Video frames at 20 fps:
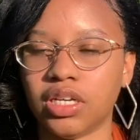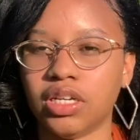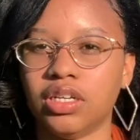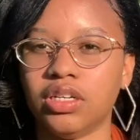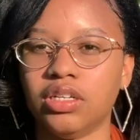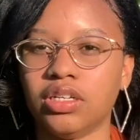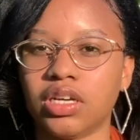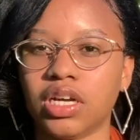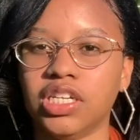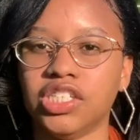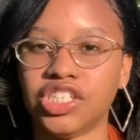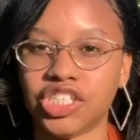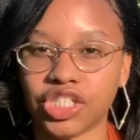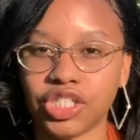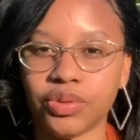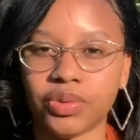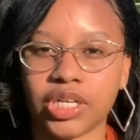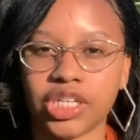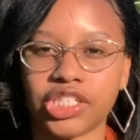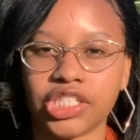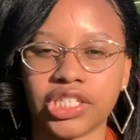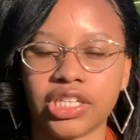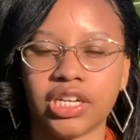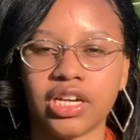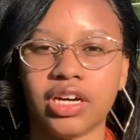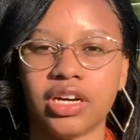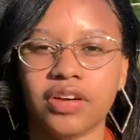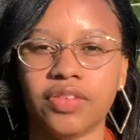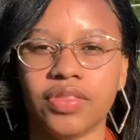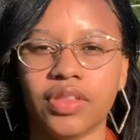in
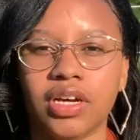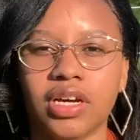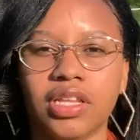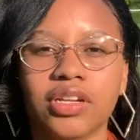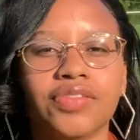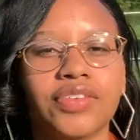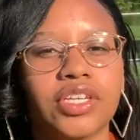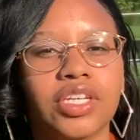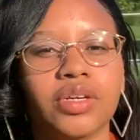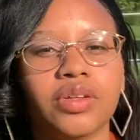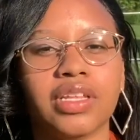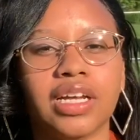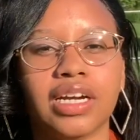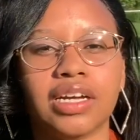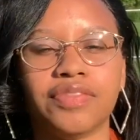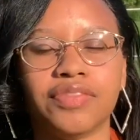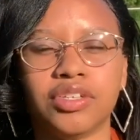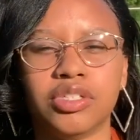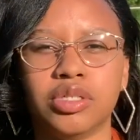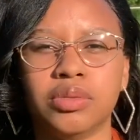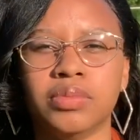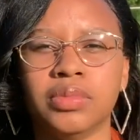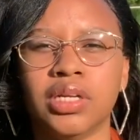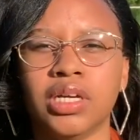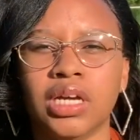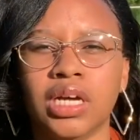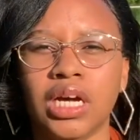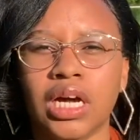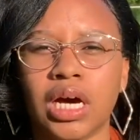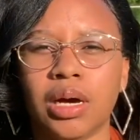continuation of the other video that I filmed
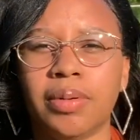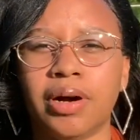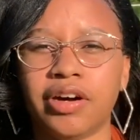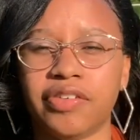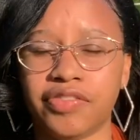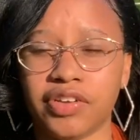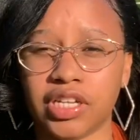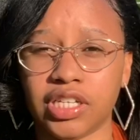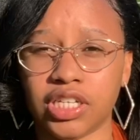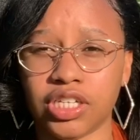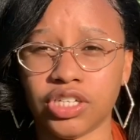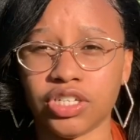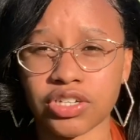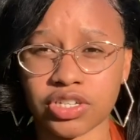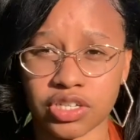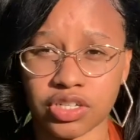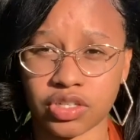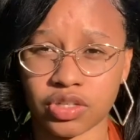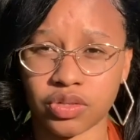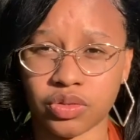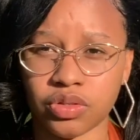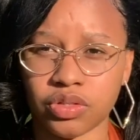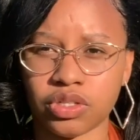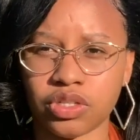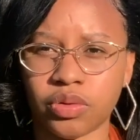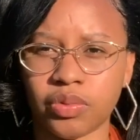about failing nursing school.